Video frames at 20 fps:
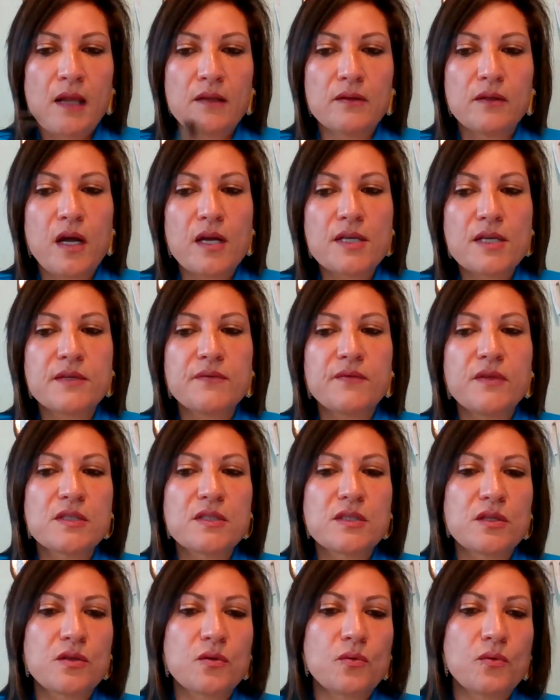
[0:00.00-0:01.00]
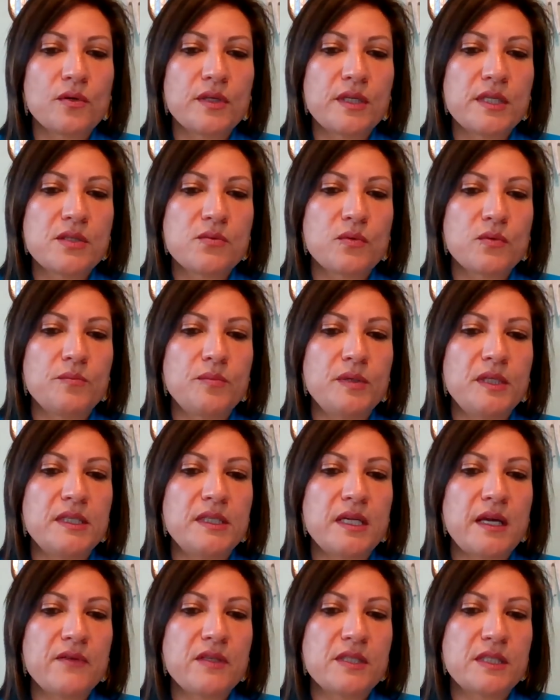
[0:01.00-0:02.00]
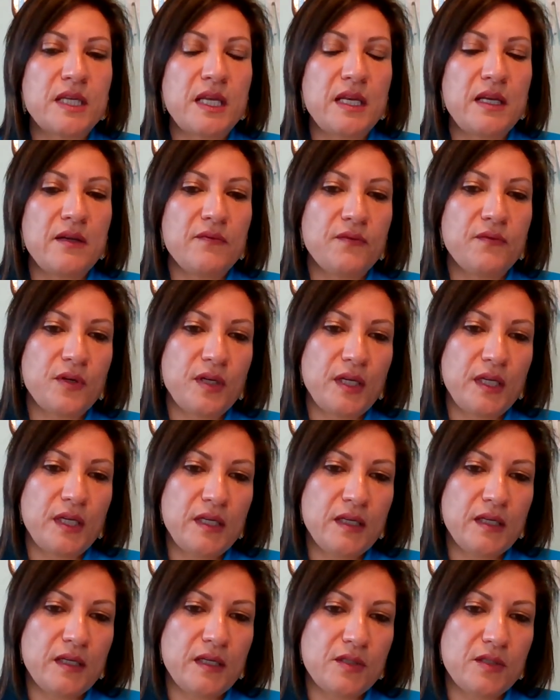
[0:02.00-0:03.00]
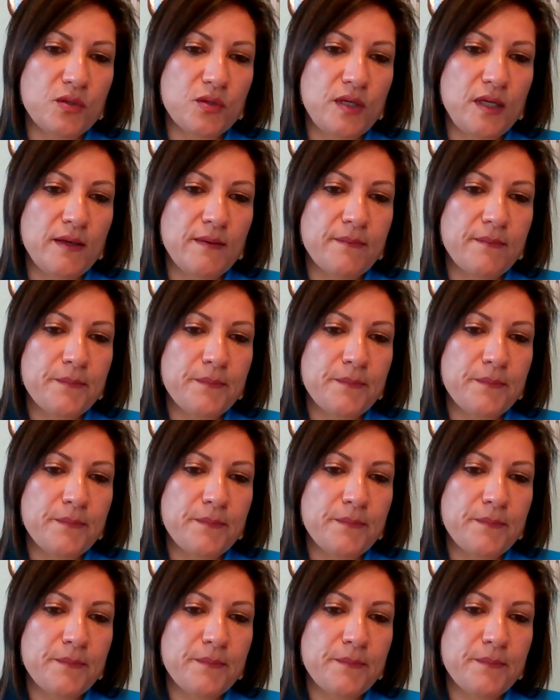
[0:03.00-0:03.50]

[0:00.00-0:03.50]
Loss of these authorities would be devastating for Indian country.